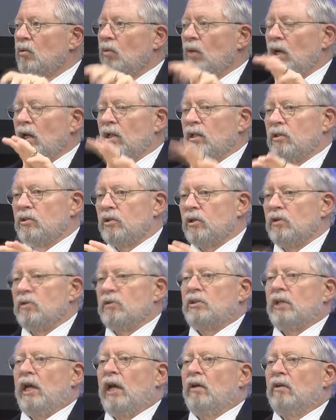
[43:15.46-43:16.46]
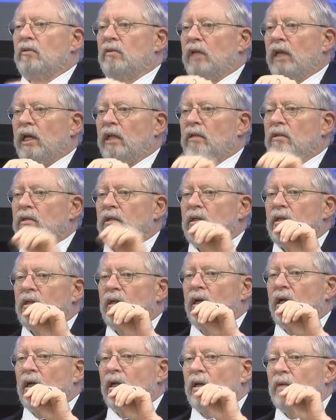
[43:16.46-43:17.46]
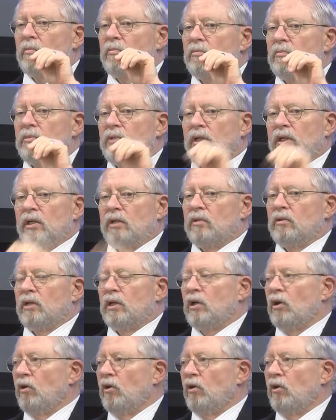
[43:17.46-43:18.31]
Well, it turns out that the